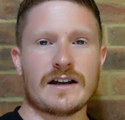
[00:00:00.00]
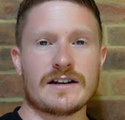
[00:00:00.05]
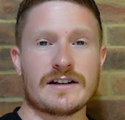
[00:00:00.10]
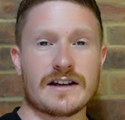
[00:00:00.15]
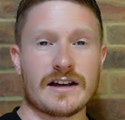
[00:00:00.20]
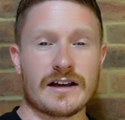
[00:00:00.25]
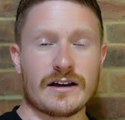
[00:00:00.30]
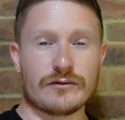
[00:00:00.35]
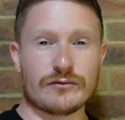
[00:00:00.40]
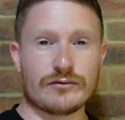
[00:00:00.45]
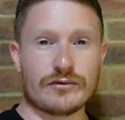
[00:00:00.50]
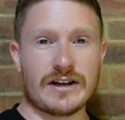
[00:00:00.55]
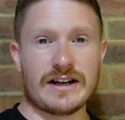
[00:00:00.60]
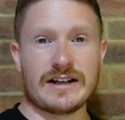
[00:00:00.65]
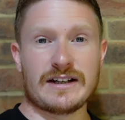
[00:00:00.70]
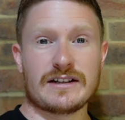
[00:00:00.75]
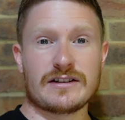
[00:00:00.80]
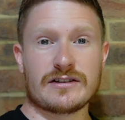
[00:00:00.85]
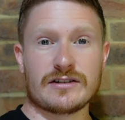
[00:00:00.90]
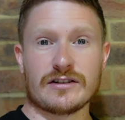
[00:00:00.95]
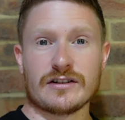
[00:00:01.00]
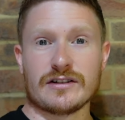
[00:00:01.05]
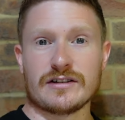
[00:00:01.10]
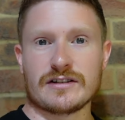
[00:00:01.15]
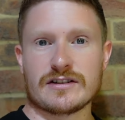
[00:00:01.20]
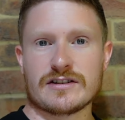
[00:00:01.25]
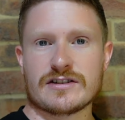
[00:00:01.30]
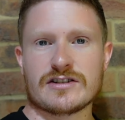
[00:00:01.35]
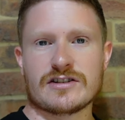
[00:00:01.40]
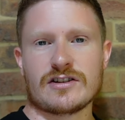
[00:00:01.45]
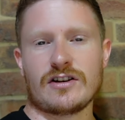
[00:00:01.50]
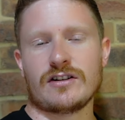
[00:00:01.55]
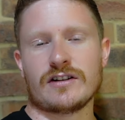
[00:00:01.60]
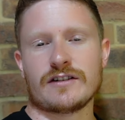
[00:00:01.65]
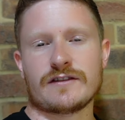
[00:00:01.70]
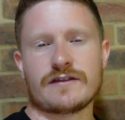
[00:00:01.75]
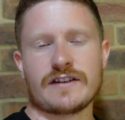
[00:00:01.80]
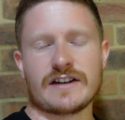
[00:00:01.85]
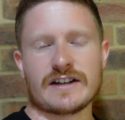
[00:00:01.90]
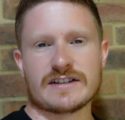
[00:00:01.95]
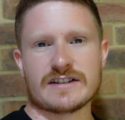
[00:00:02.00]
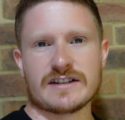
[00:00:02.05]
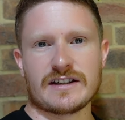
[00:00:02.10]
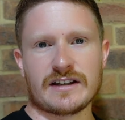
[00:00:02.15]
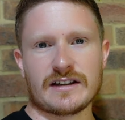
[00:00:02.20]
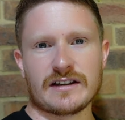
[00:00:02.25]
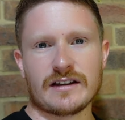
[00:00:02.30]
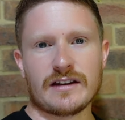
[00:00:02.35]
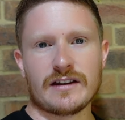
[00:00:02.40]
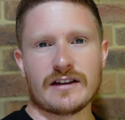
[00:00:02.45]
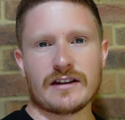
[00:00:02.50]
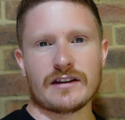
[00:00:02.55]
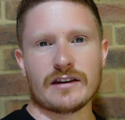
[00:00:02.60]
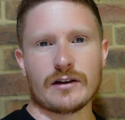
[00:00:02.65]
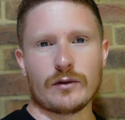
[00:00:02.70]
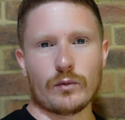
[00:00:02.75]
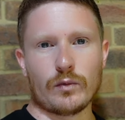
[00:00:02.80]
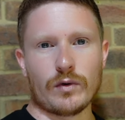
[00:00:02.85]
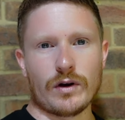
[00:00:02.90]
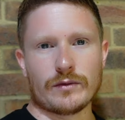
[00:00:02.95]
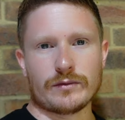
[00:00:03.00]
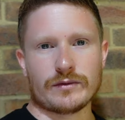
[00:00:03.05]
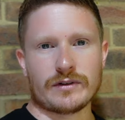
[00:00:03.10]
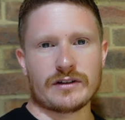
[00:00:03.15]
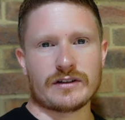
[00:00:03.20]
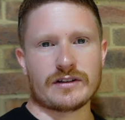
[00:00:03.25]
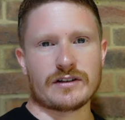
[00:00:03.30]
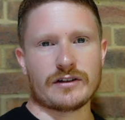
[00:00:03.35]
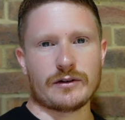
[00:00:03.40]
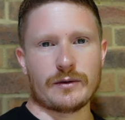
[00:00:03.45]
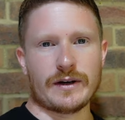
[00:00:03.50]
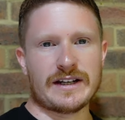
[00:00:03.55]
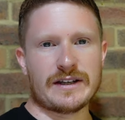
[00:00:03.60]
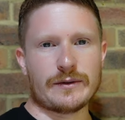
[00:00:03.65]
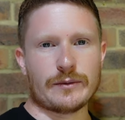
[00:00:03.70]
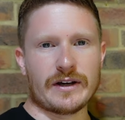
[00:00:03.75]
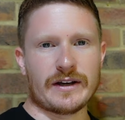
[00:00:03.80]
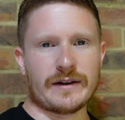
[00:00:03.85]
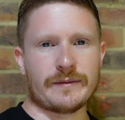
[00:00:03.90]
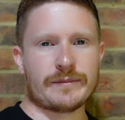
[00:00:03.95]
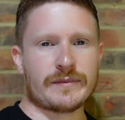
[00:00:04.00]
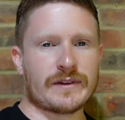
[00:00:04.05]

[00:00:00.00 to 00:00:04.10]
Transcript: and you get a really good solid fixing that won't go anywhere.